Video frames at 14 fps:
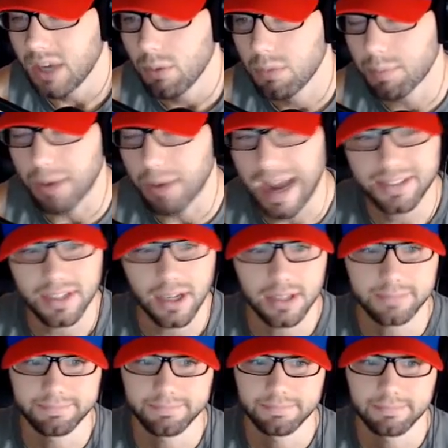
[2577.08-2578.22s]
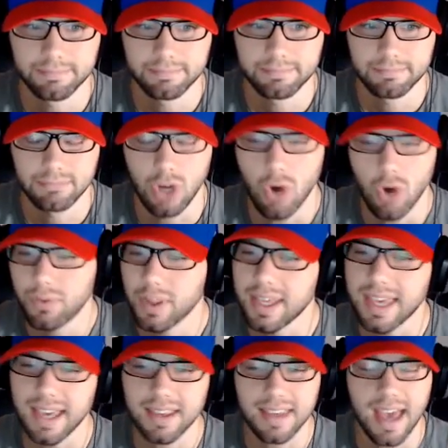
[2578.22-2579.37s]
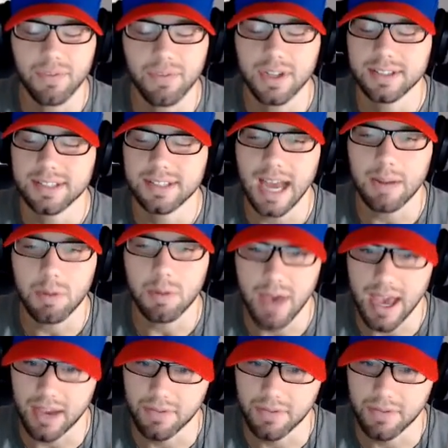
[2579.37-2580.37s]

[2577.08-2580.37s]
Nebraska. Hopefully, Kevin's got to be back.